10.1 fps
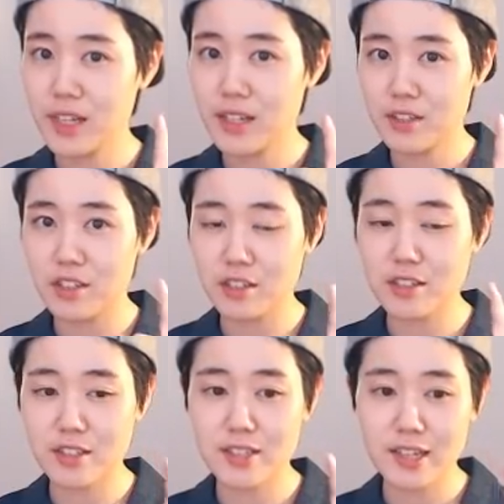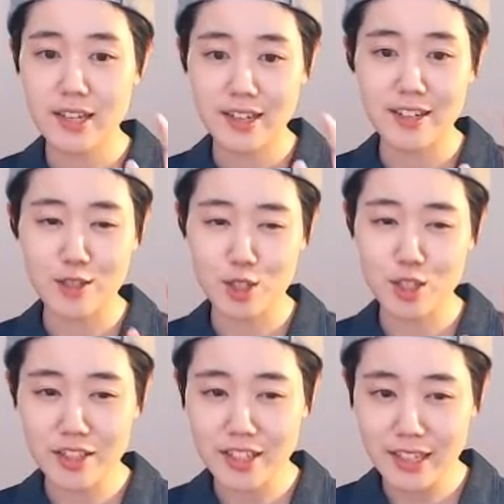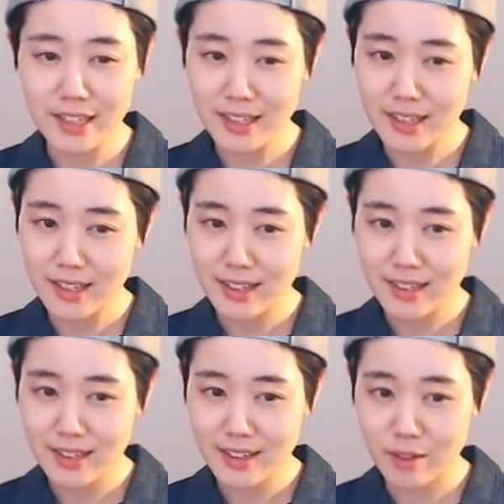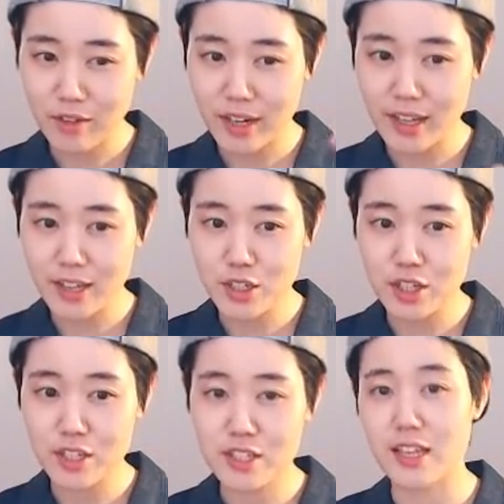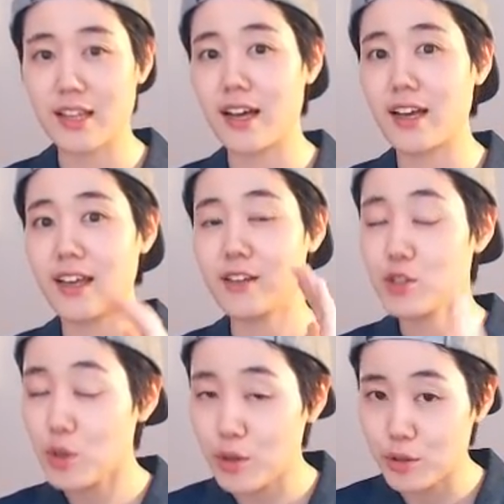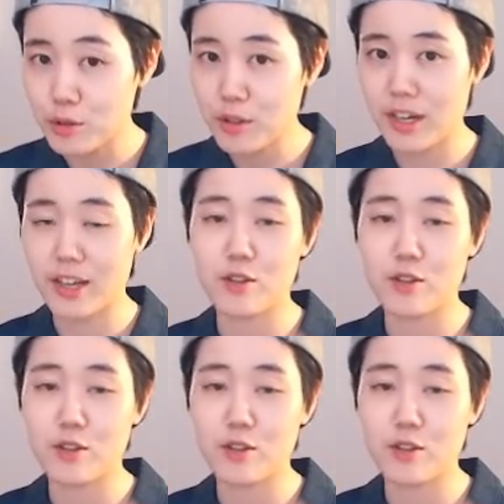just study the variations that I show you and you